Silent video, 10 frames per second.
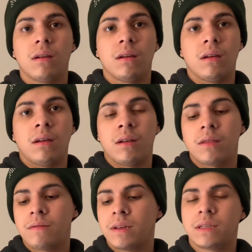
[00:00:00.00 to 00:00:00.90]

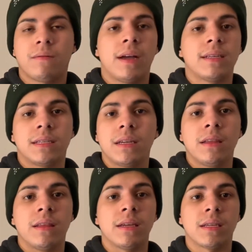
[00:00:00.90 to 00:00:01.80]
another reason why I see
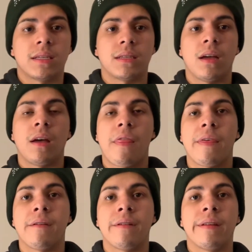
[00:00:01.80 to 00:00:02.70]
this
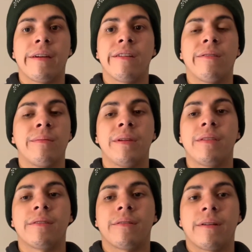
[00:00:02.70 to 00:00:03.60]
theory not only being
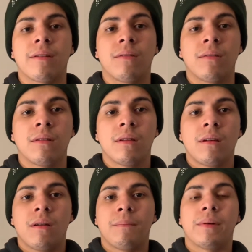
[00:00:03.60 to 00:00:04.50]
theoretical,
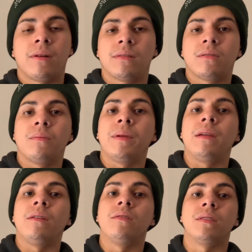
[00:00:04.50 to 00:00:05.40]
but also
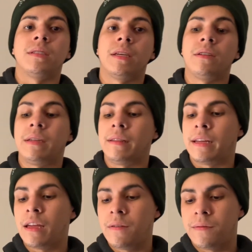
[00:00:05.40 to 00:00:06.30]
being used in day-to-day
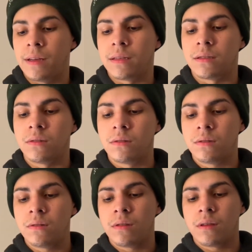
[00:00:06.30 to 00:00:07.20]
life is due
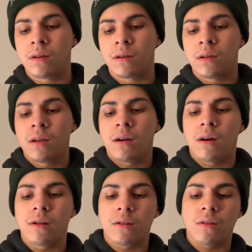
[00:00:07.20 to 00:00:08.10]
to the
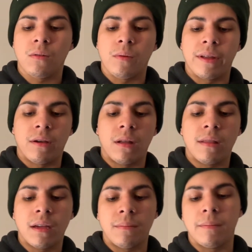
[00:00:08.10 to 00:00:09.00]
article When
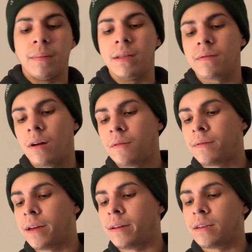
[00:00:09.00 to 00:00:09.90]
Online Meets
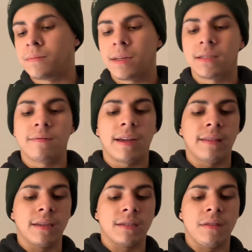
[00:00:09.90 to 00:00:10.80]
Offline, an Expectancy
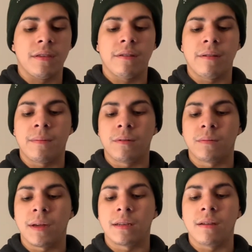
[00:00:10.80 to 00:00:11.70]
Violation Theory
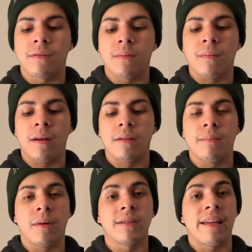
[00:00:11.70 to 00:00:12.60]
Perspective on
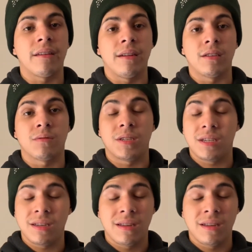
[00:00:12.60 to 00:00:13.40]
Modality Switching.